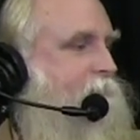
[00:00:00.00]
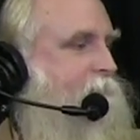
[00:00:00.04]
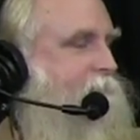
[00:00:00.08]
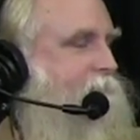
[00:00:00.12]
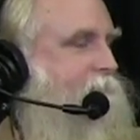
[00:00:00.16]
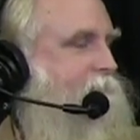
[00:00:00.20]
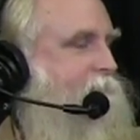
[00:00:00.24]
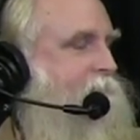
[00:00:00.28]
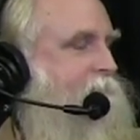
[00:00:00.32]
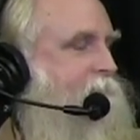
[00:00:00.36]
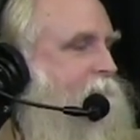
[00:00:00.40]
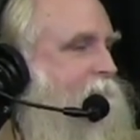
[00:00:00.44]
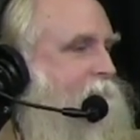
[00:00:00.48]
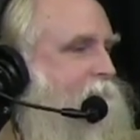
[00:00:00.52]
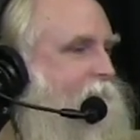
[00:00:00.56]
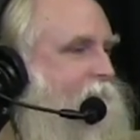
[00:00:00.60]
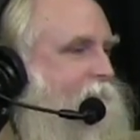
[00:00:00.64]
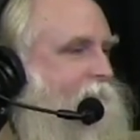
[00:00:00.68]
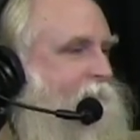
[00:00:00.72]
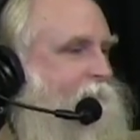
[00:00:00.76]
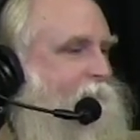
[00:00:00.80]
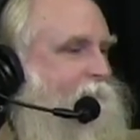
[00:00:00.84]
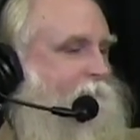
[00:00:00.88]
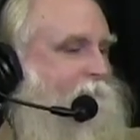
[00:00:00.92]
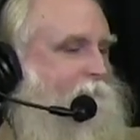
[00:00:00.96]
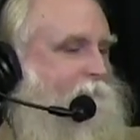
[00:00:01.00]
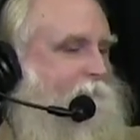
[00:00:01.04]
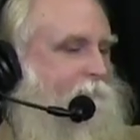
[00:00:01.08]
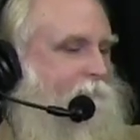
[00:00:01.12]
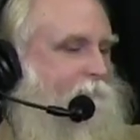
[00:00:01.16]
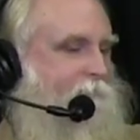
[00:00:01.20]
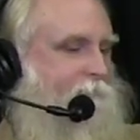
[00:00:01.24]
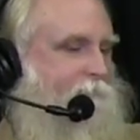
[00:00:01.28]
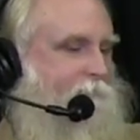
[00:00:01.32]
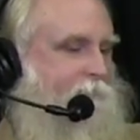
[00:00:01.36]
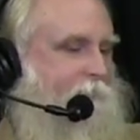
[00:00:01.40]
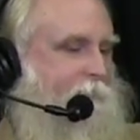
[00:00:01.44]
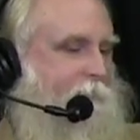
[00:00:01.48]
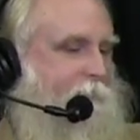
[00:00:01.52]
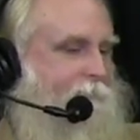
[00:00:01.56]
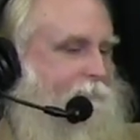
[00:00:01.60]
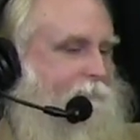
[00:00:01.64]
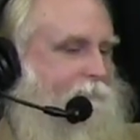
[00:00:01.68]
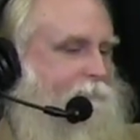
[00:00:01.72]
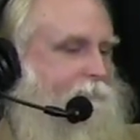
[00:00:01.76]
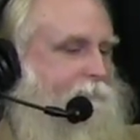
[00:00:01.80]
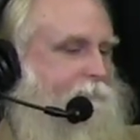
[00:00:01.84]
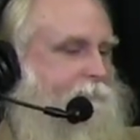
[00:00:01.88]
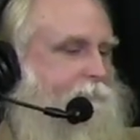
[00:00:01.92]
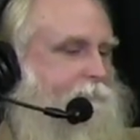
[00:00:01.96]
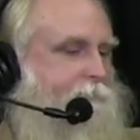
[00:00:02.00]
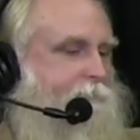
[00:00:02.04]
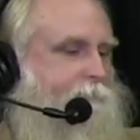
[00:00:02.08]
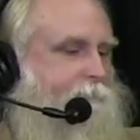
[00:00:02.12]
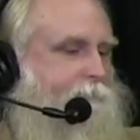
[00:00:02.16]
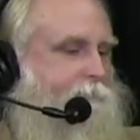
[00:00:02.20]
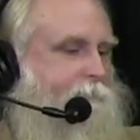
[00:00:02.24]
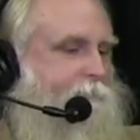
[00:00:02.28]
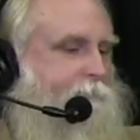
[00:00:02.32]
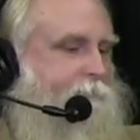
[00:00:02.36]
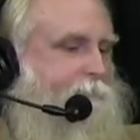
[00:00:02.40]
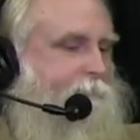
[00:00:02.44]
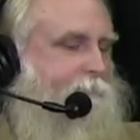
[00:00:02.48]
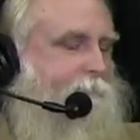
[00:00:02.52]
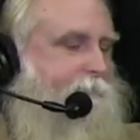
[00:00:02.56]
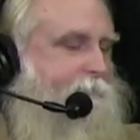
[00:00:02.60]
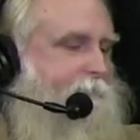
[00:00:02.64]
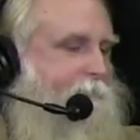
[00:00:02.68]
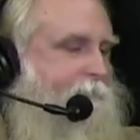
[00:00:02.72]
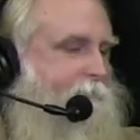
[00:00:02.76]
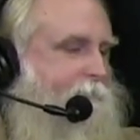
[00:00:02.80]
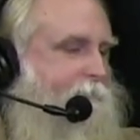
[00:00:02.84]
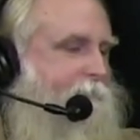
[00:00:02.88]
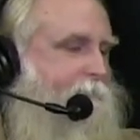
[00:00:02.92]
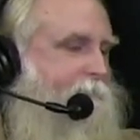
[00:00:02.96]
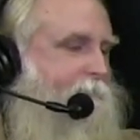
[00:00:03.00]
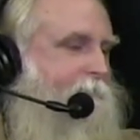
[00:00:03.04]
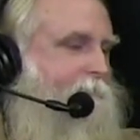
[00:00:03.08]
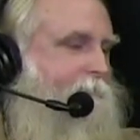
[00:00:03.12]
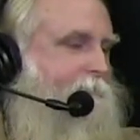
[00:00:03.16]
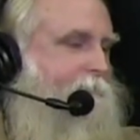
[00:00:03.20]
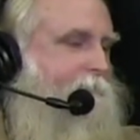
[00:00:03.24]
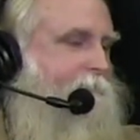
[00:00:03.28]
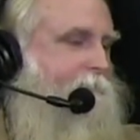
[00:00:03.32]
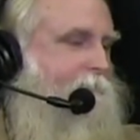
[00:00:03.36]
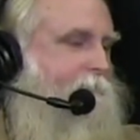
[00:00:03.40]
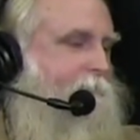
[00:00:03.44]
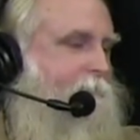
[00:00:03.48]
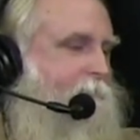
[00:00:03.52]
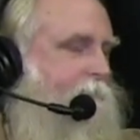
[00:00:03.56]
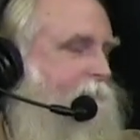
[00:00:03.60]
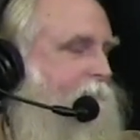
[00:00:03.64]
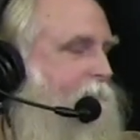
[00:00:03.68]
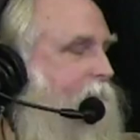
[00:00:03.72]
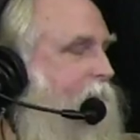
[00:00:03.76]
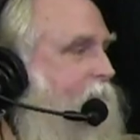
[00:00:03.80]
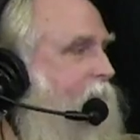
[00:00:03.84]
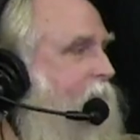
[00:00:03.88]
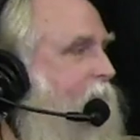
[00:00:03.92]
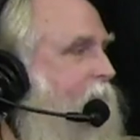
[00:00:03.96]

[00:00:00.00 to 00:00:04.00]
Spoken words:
The person shown says nothing.